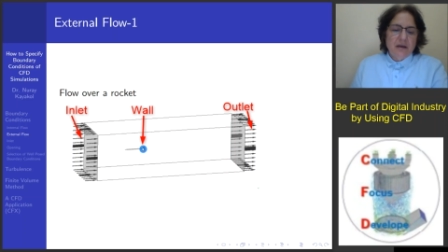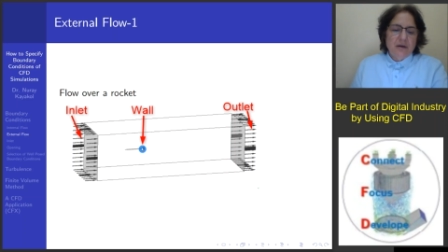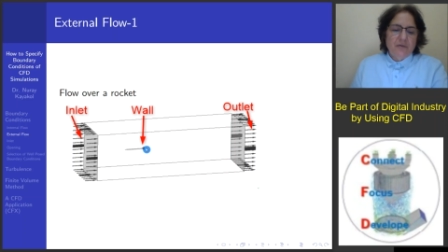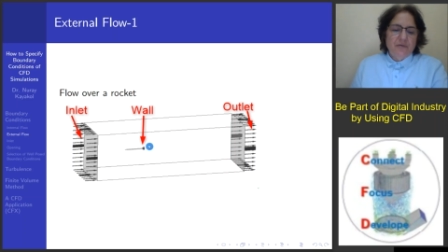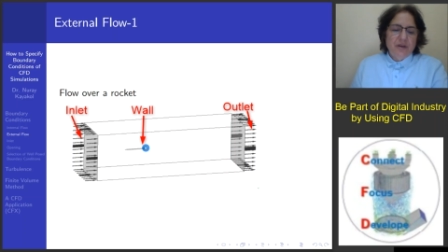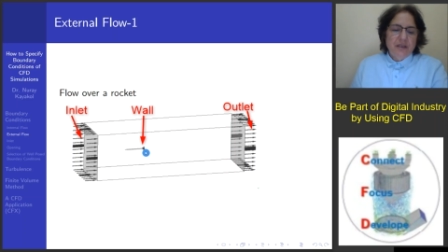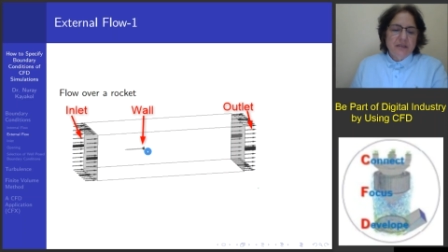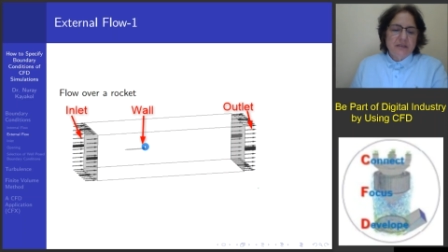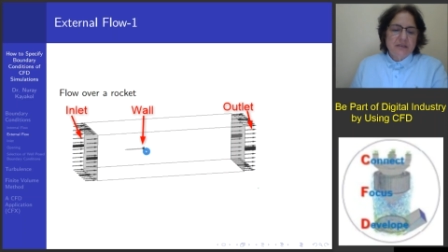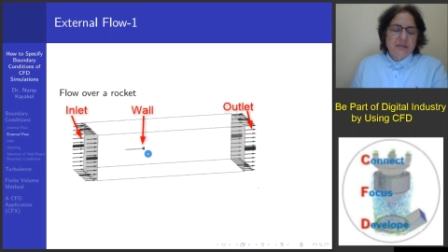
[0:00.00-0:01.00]

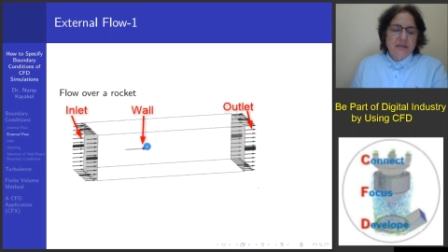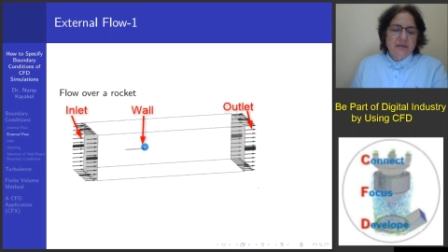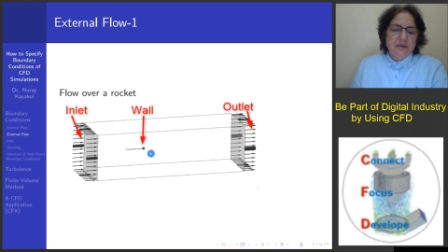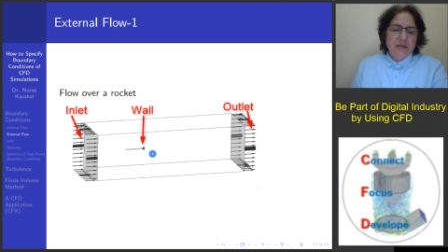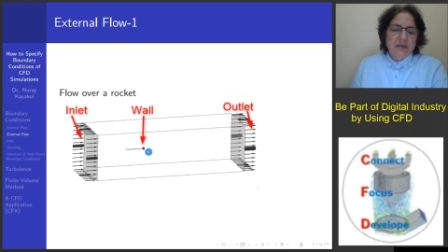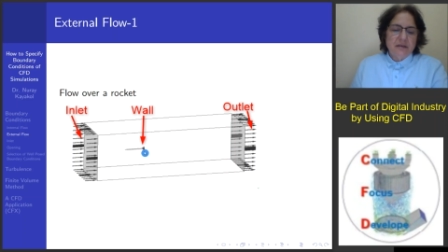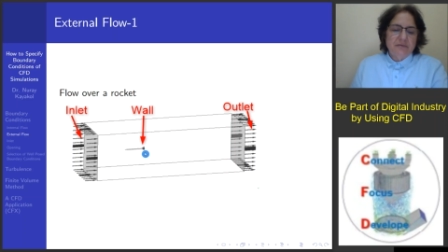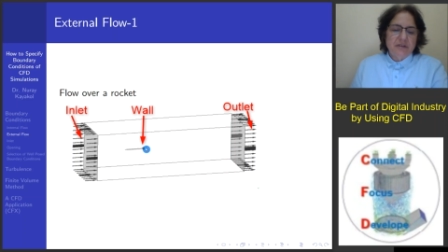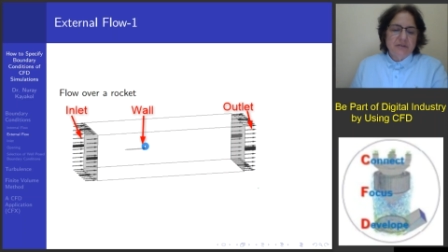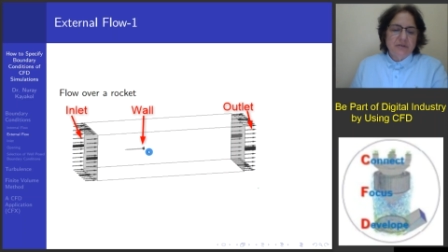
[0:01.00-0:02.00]
wings
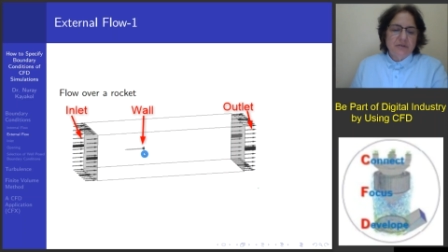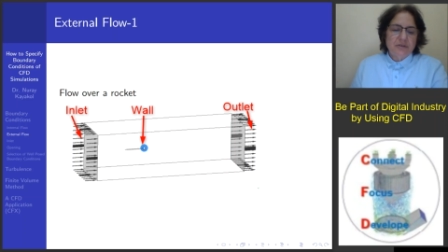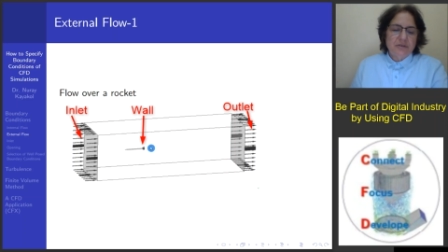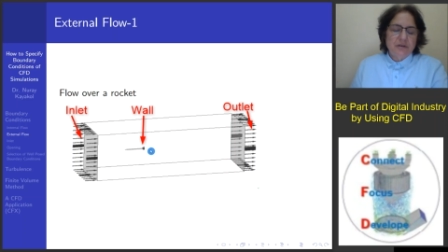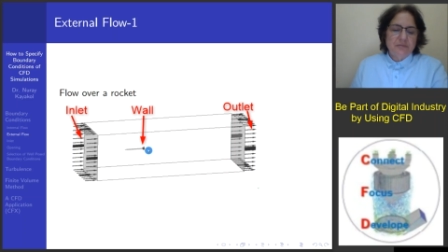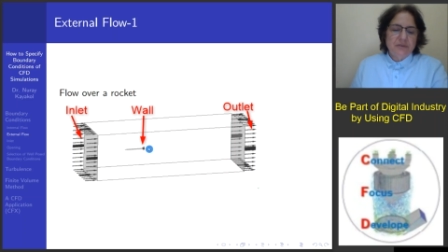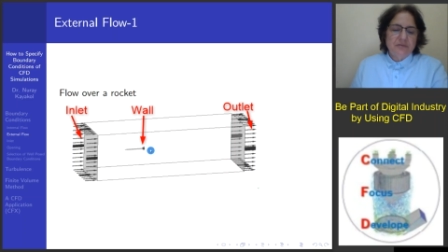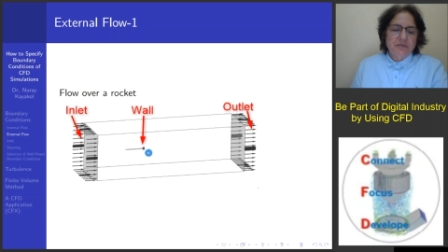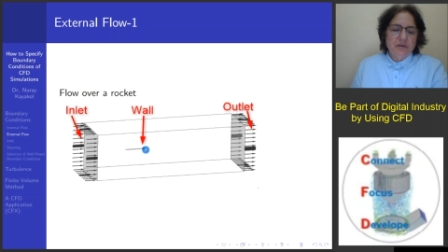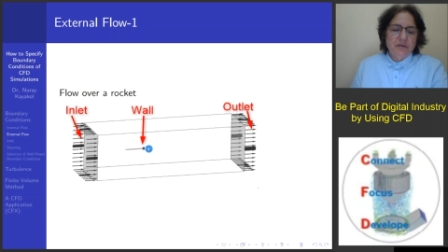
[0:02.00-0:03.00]
will disturb the
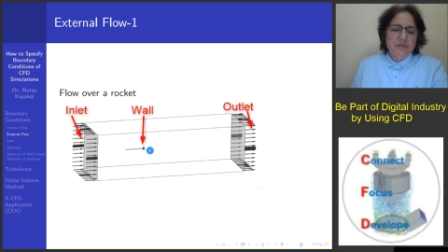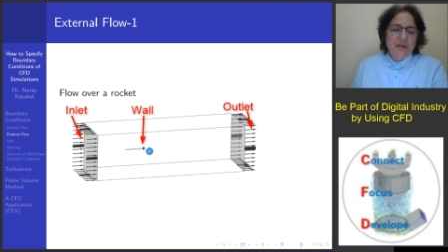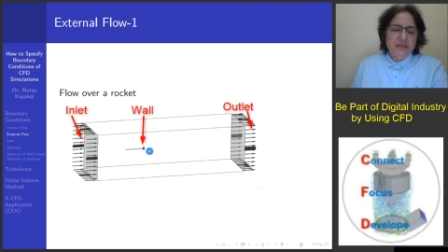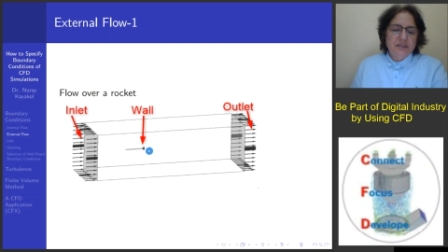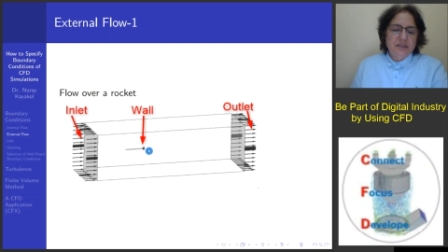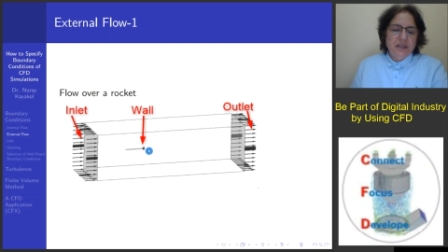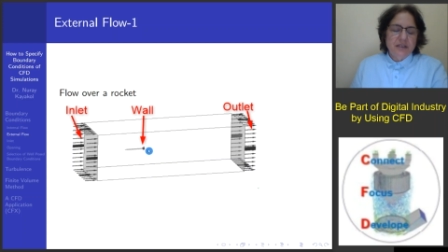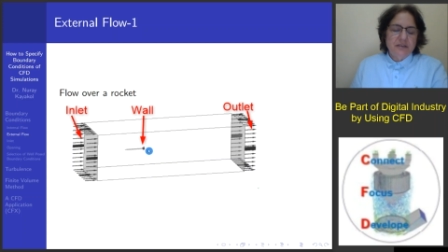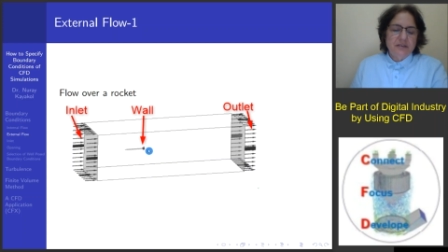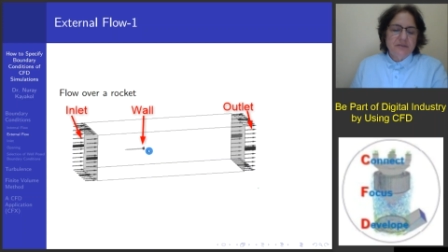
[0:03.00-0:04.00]
flow and
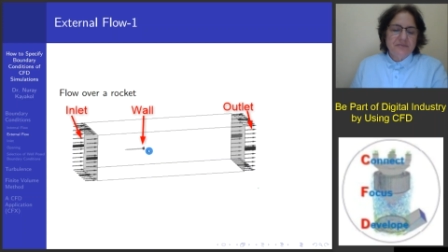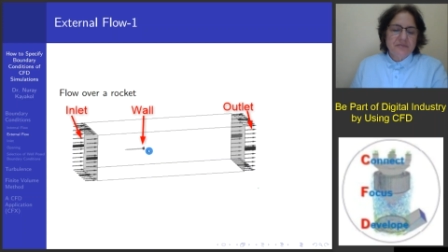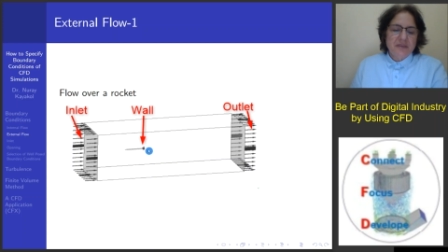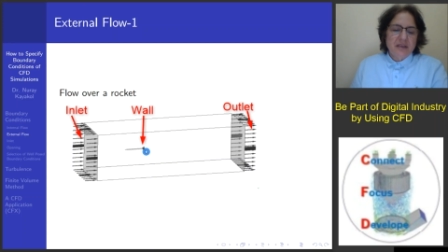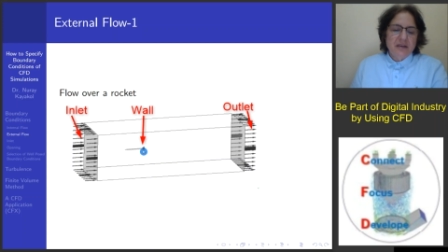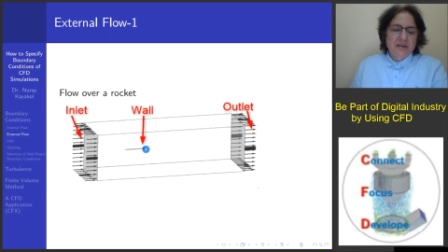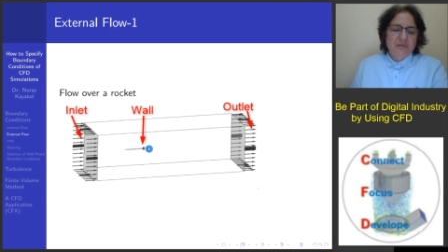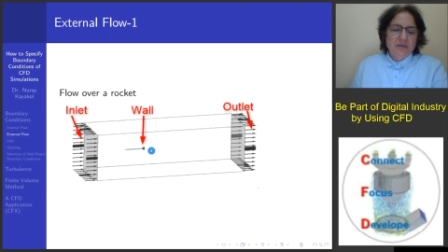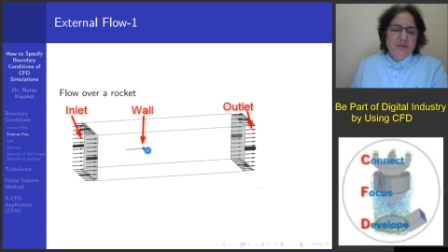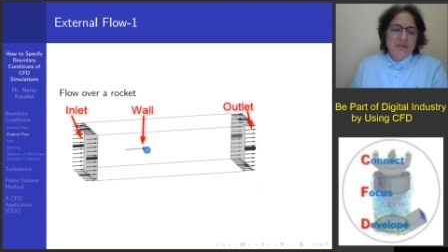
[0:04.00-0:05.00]
create
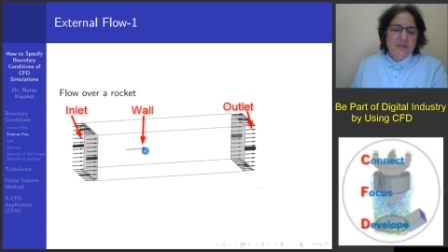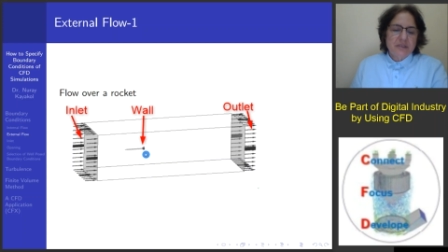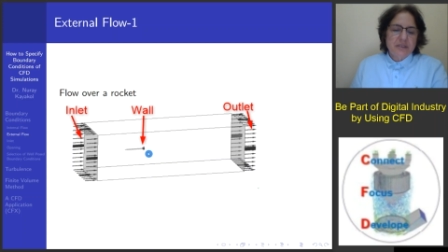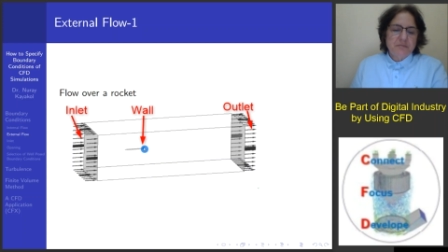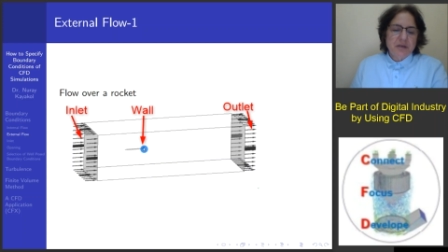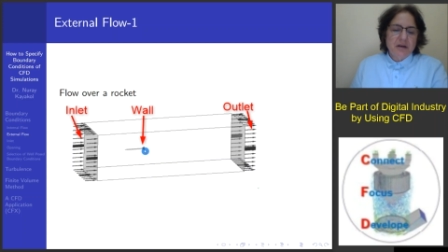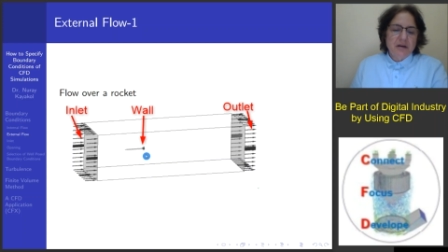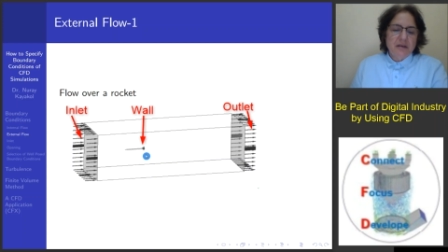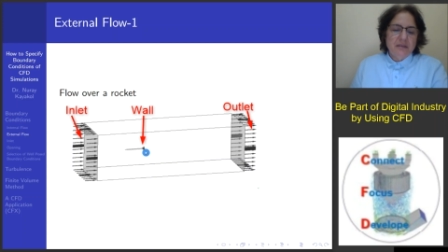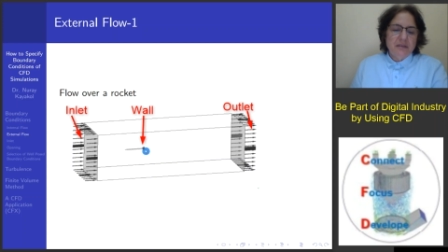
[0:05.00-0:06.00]
vortices
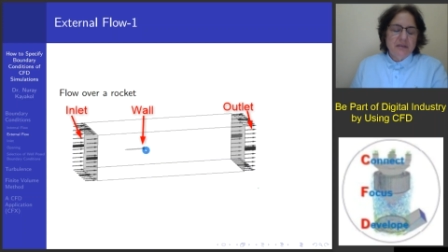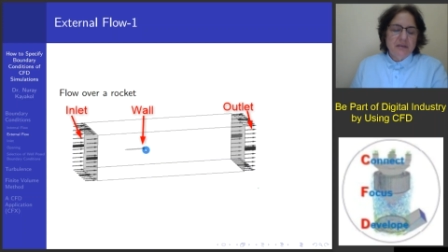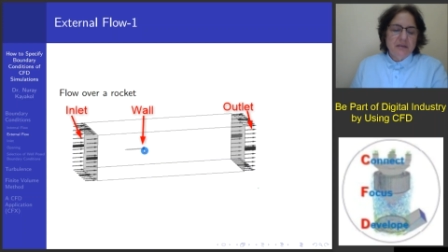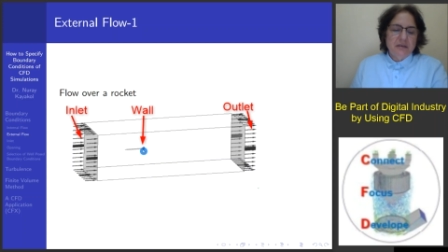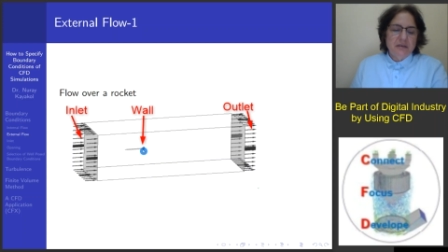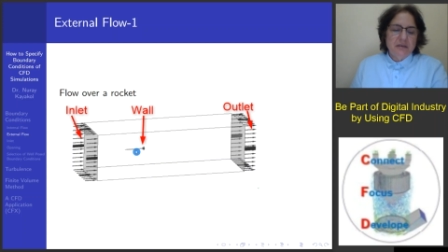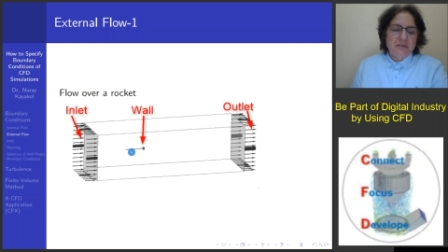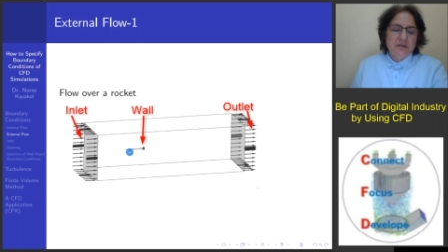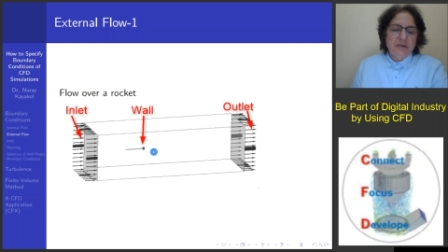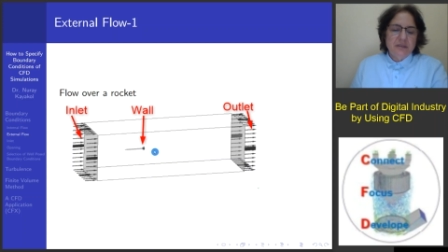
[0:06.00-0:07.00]
behind the
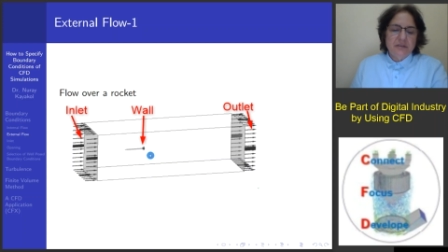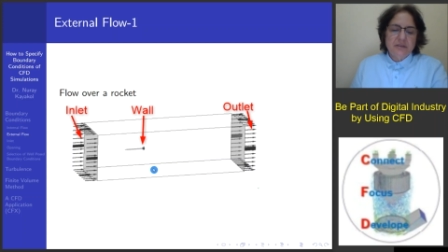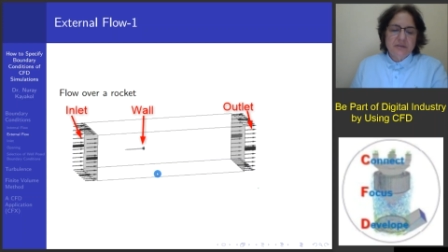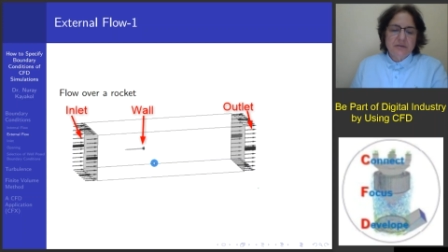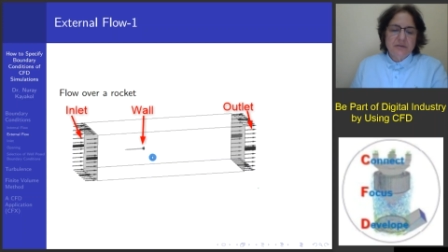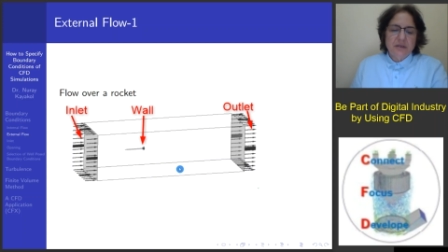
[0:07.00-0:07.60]
rocket, so